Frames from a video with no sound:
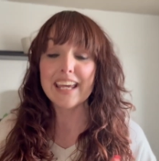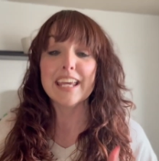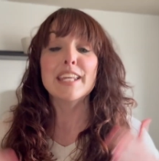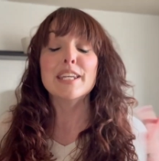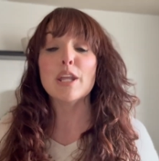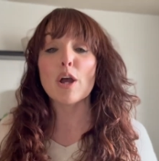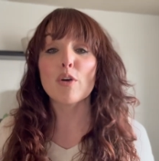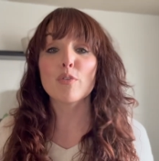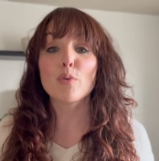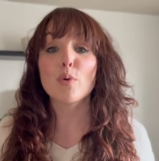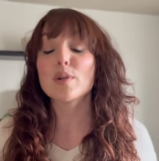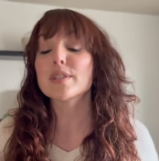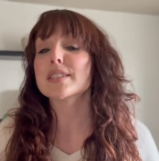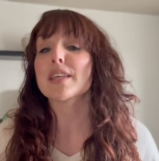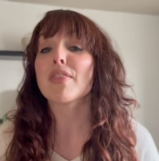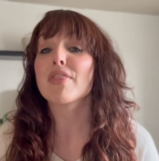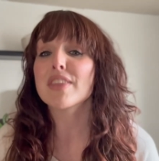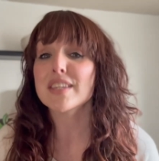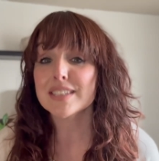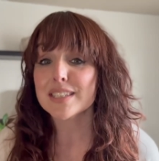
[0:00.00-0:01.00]
Now, of course,
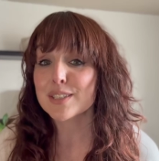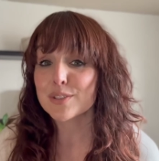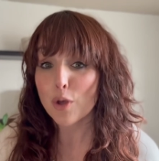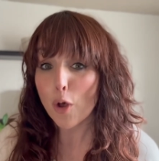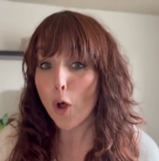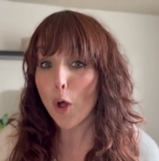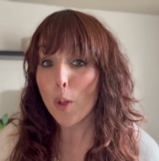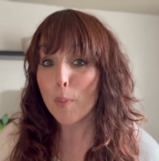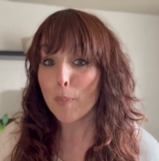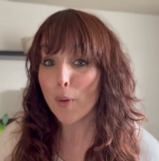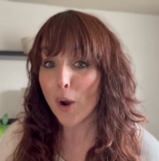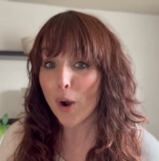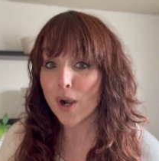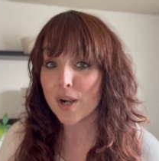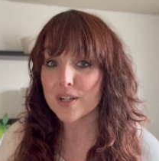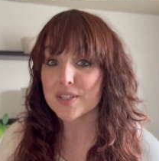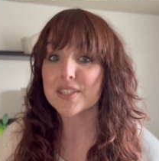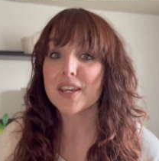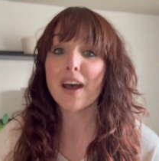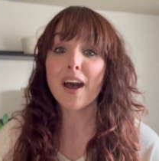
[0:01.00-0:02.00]
this is all
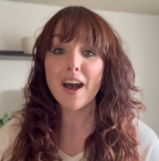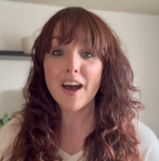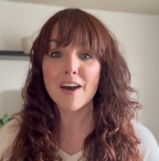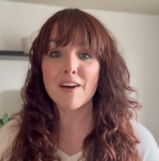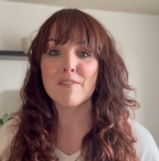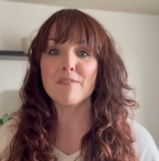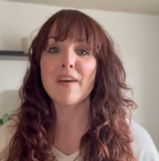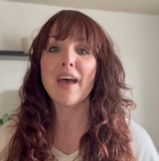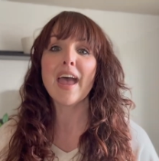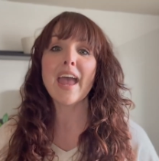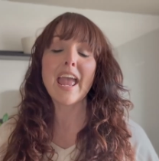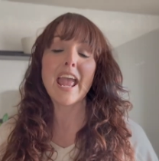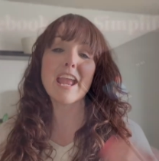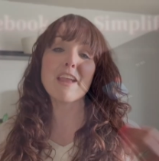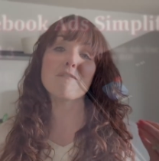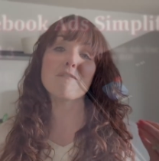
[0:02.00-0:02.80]
part of a